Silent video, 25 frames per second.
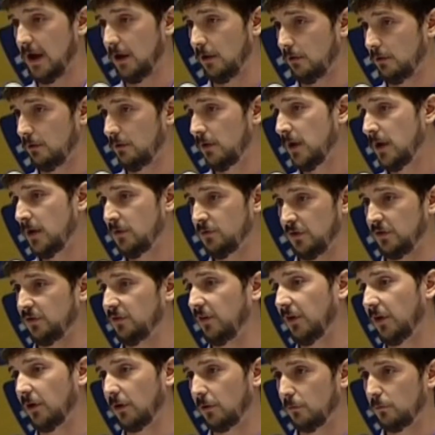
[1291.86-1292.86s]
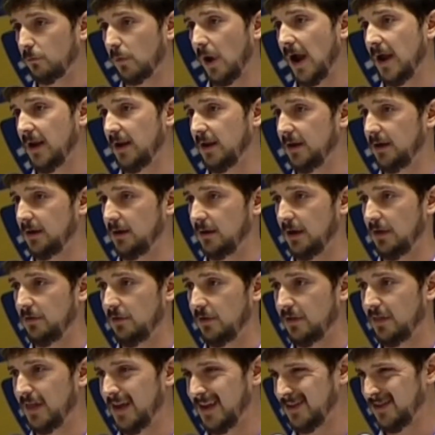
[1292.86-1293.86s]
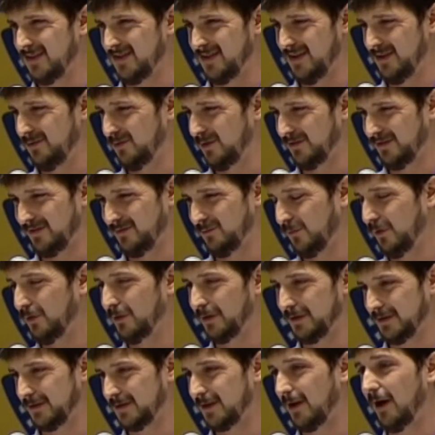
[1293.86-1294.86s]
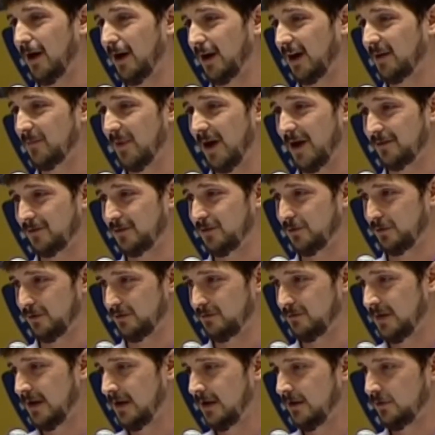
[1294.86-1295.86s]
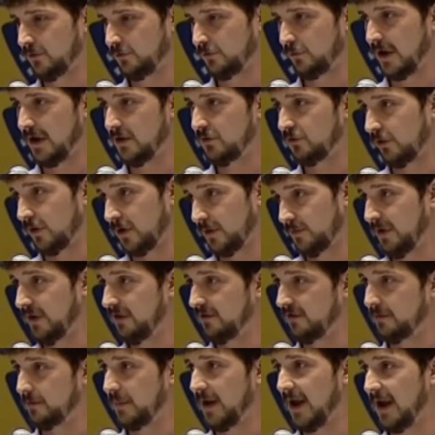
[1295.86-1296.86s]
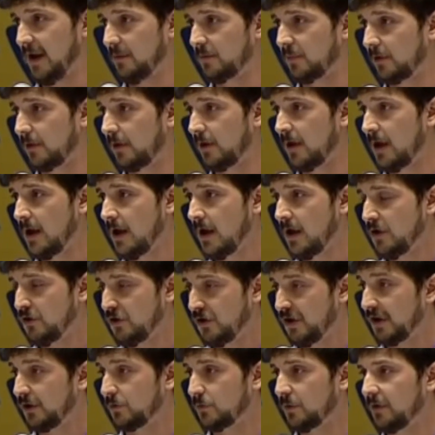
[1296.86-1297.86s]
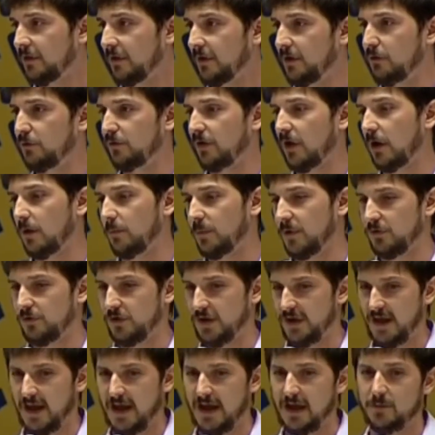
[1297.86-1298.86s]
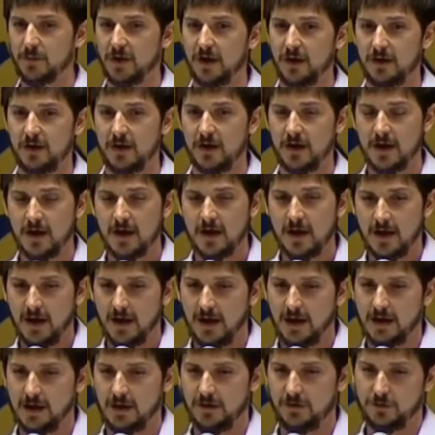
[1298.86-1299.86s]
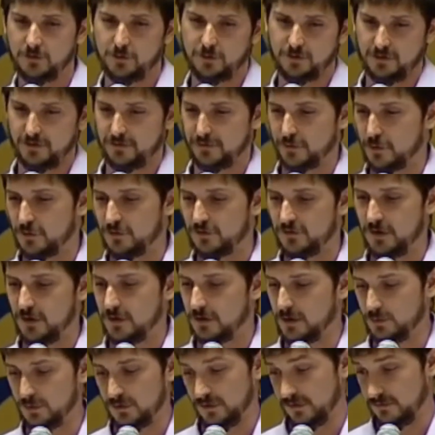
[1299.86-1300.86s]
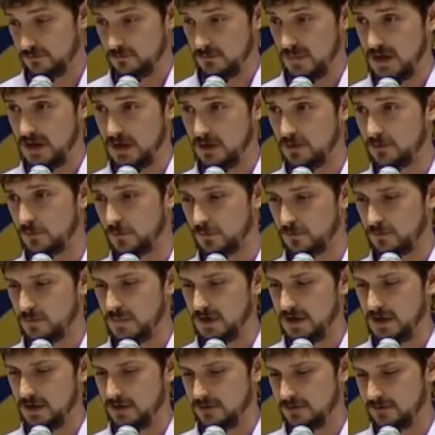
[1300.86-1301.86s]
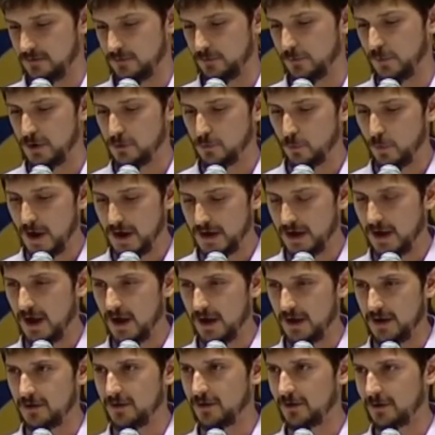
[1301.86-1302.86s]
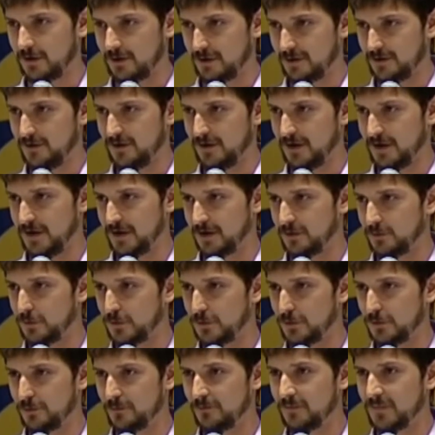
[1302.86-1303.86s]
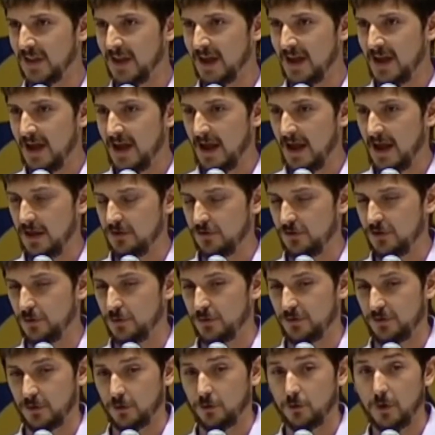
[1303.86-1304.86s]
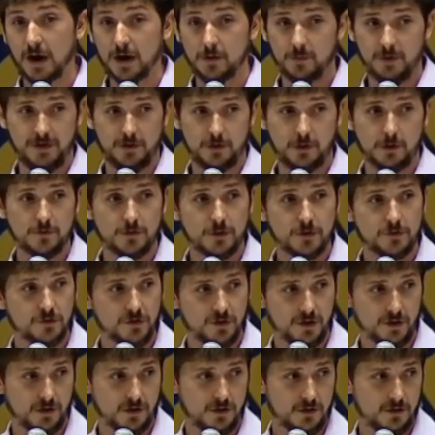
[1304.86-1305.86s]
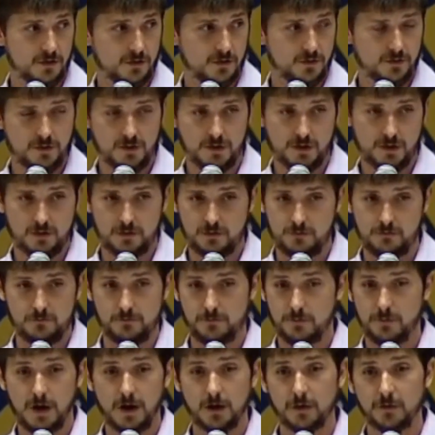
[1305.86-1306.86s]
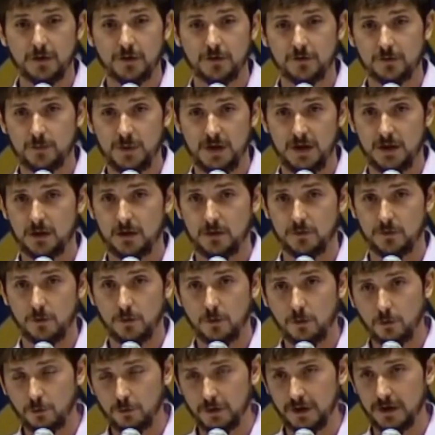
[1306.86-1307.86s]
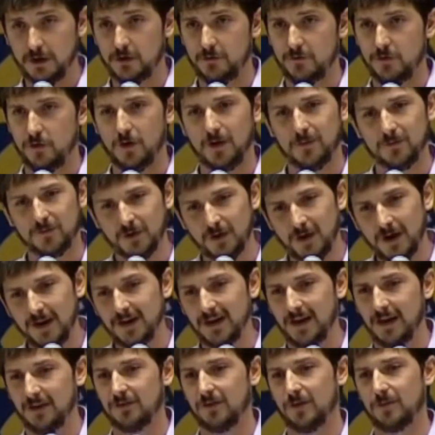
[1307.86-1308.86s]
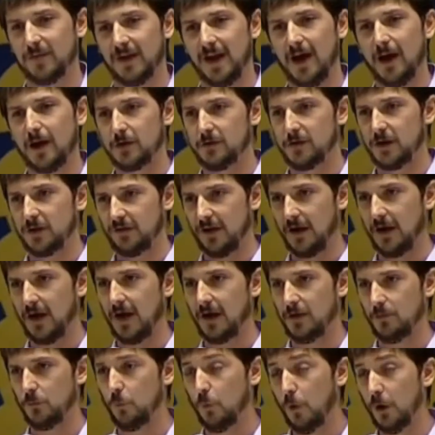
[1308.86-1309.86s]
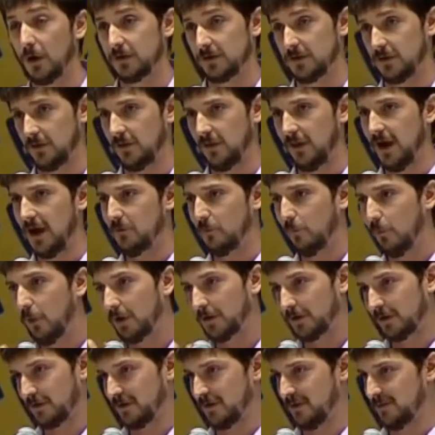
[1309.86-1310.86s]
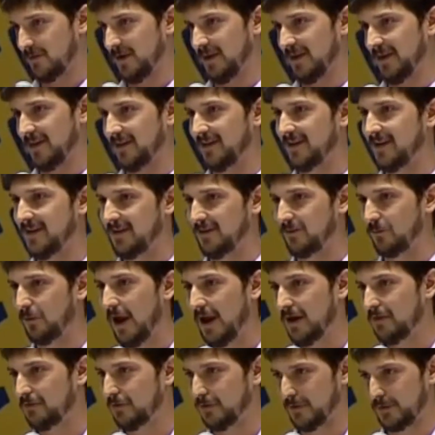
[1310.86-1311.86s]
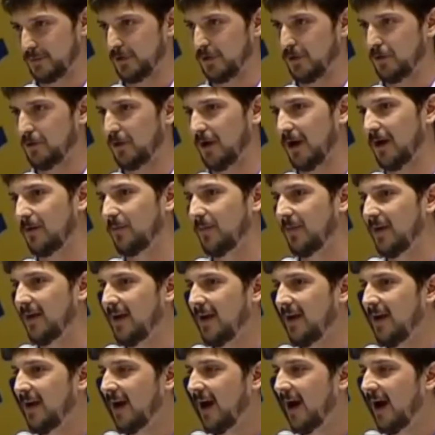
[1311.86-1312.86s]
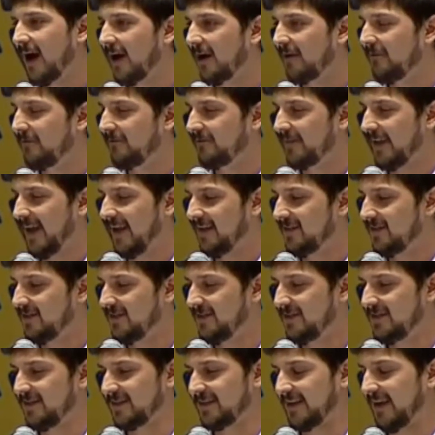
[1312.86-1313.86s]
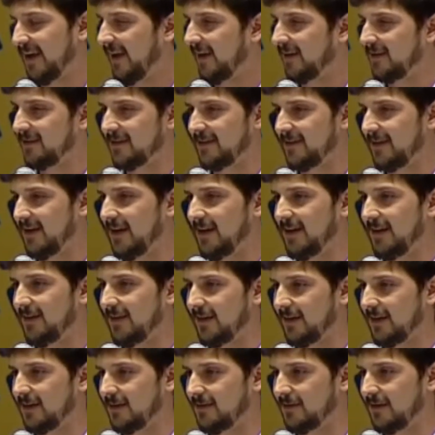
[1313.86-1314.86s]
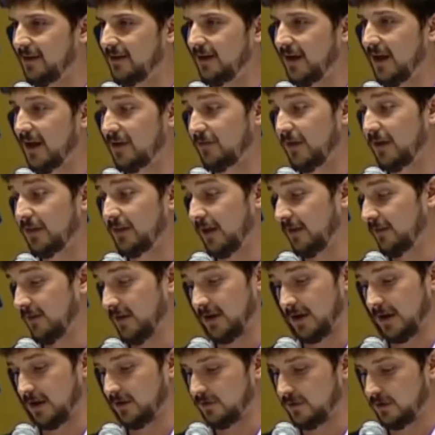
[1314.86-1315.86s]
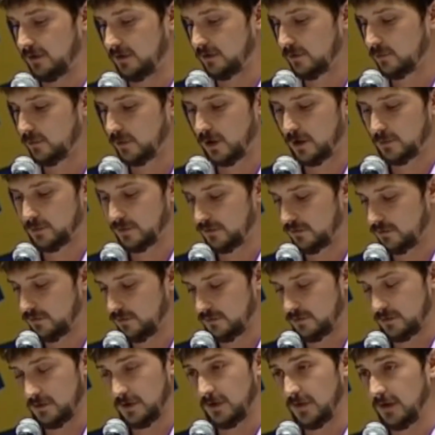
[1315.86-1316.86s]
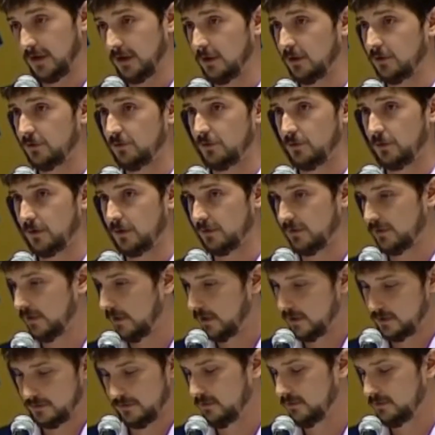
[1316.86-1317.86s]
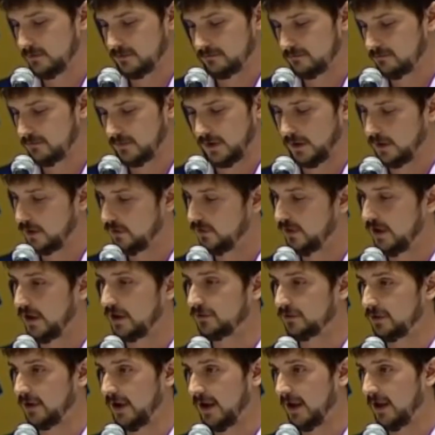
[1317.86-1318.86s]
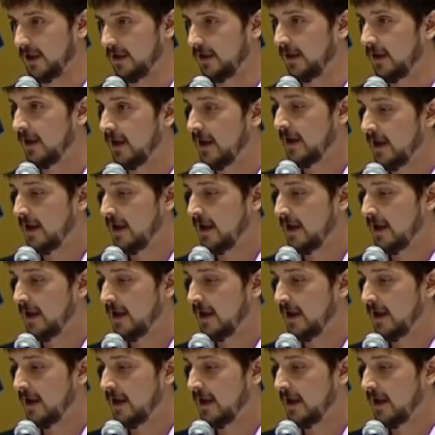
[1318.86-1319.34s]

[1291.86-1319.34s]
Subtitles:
tell just in her writing and the things she was willing to talk about to a stranger on a piece of paper, she could really use help. And she came in, and this was the first year, and it was just me. So it was me, this weird white guy, and her sitting in a room. And she was incredibly nervous. She could barely speak. And the whole interview, I'm trying to get something out of her because I want her to be right for the program. And she just can't say anything. And finally at the end I said, you know, Promise, is there anything else you want to say? And she just kind of shakes her head.